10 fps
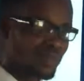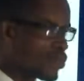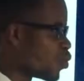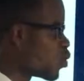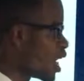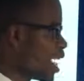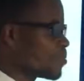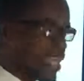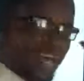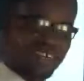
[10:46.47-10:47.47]
Will I
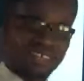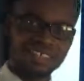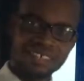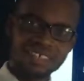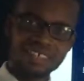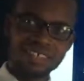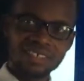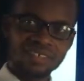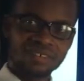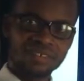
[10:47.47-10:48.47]
be arrested?
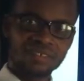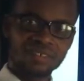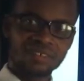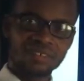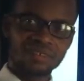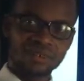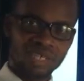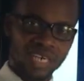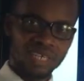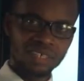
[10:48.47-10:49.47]

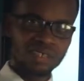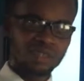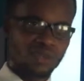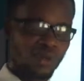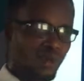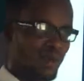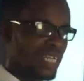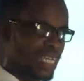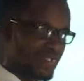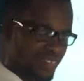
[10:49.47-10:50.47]
Okay? So
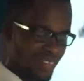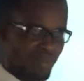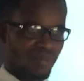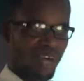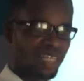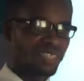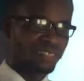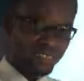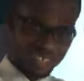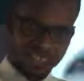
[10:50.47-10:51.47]
if
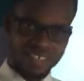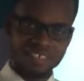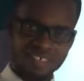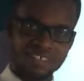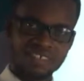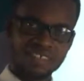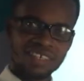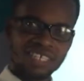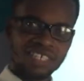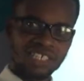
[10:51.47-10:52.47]
someone dresses
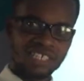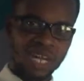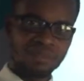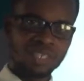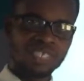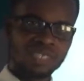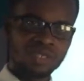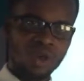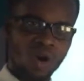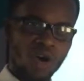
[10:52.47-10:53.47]
shabbily
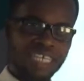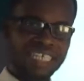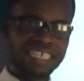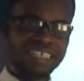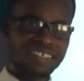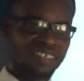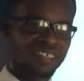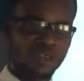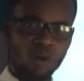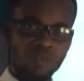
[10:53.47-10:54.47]
or
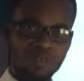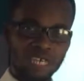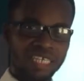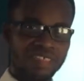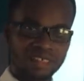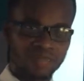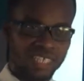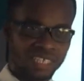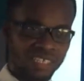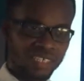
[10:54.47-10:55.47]
indecently or
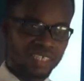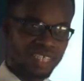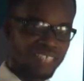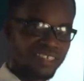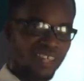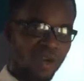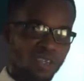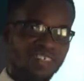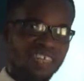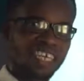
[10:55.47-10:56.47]
provocatively, is the law
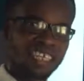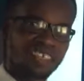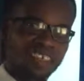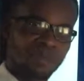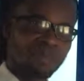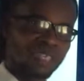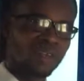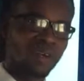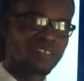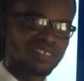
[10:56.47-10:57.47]
saying something
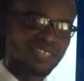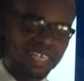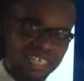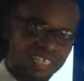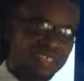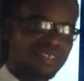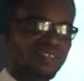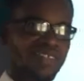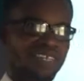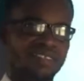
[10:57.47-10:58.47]
concerning
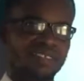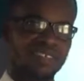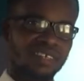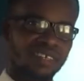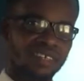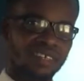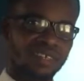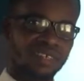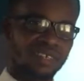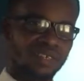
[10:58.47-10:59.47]
that?
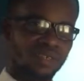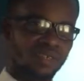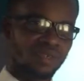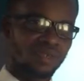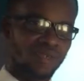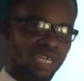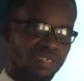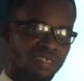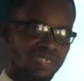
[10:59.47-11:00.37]
You get it.